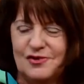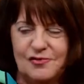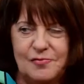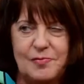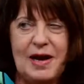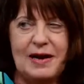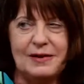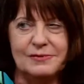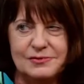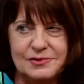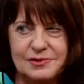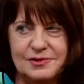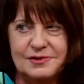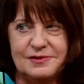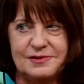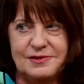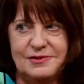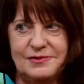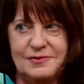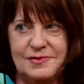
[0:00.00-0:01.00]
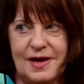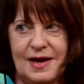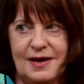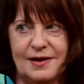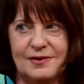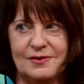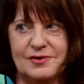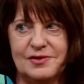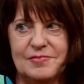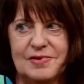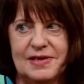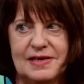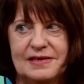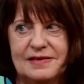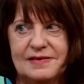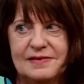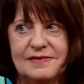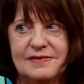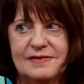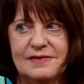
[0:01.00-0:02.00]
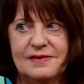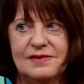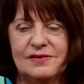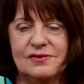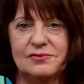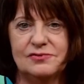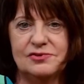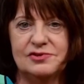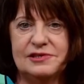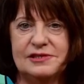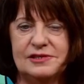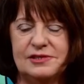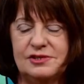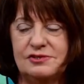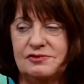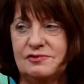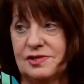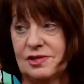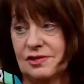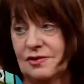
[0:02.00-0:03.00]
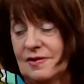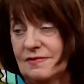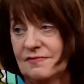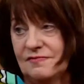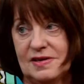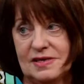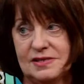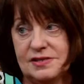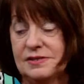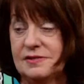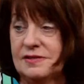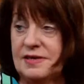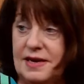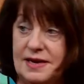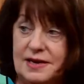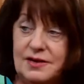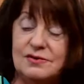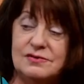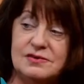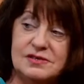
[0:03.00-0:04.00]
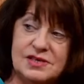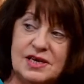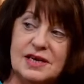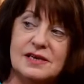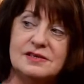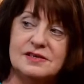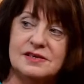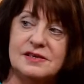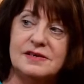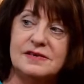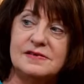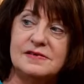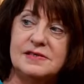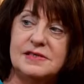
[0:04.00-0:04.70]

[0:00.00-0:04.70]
of pounds to the UK economy. Cultural industries are growing faster than any other sector.